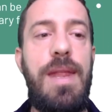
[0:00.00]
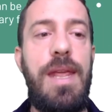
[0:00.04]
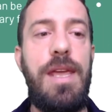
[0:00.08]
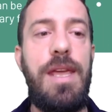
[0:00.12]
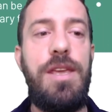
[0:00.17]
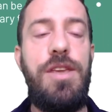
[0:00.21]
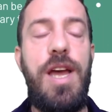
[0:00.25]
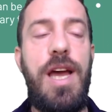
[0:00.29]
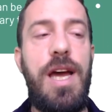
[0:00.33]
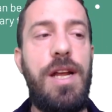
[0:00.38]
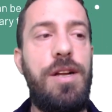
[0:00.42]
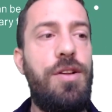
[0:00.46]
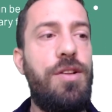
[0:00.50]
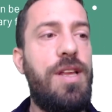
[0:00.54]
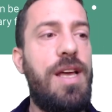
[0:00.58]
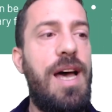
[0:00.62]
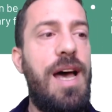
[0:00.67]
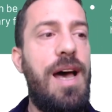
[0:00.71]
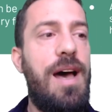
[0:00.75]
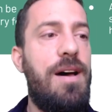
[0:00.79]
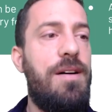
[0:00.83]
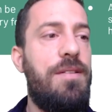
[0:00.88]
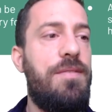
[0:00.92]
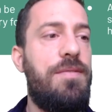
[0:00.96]
You cannot
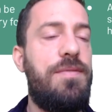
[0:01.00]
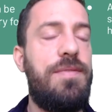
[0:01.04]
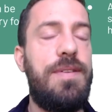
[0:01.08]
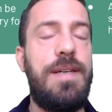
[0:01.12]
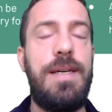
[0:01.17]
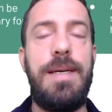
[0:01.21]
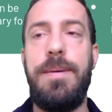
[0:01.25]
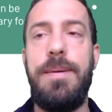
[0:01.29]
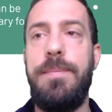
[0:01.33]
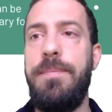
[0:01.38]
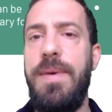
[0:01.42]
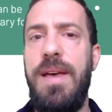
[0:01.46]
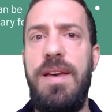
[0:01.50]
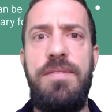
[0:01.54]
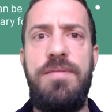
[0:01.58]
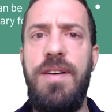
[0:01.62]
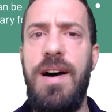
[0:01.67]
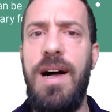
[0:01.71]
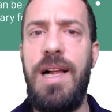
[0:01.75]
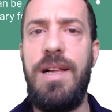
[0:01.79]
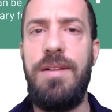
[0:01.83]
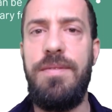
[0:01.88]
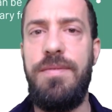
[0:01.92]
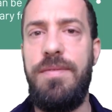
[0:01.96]
have a
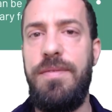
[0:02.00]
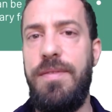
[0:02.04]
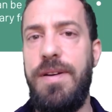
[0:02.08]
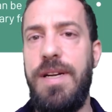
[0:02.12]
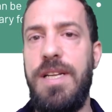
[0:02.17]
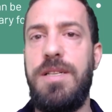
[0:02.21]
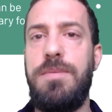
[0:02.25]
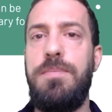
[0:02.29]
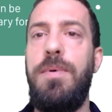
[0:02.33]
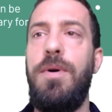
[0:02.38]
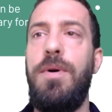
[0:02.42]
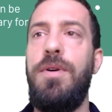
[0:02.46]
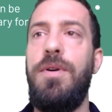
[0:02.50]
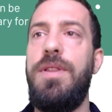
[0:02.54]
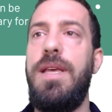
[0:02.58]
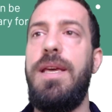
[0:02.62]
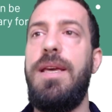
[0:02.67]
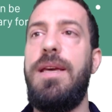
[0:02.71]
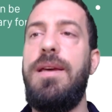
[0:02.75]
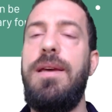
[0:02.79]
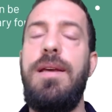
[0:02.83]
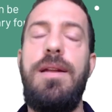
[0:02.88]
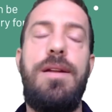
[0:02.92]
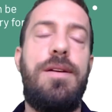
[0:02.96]
valve
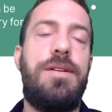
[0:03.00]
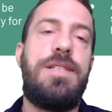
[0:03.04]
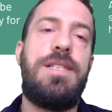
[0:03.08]
responding,